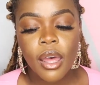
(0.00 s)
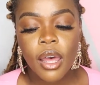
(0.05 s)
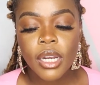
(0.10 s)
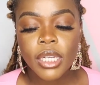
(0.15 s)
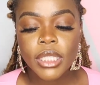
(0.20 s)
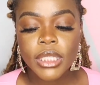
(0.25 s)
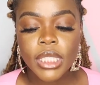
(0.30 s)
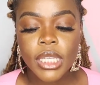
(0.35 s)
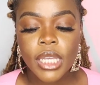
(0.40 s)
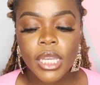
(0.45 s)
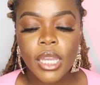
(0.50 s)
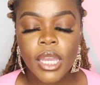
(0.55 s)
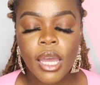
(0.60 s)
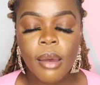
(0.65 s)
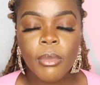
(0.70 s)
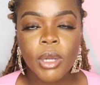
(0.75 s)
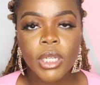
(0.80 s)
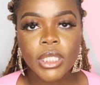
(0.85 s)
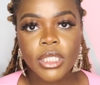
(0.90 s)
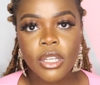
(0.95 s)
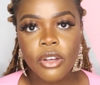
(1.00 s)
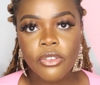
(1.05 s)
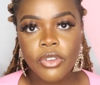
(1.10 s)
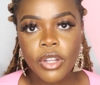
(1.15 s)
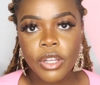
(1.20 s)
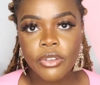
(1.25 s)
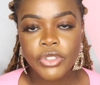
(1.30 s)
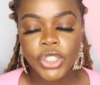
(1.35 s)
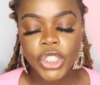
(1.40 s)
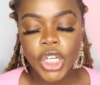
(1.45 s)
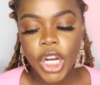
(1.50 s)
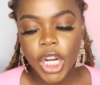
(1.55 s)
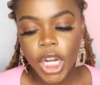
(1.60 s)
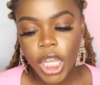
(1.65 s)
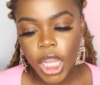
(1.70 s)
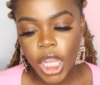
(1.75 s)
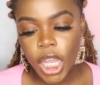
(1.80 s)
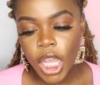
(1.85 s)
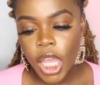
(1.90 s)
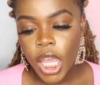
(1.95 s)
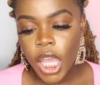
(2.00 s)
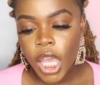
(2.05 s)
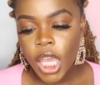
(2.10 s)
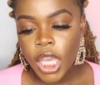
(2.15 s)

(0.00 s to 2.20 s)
Honestly, I'm on a self-love journey,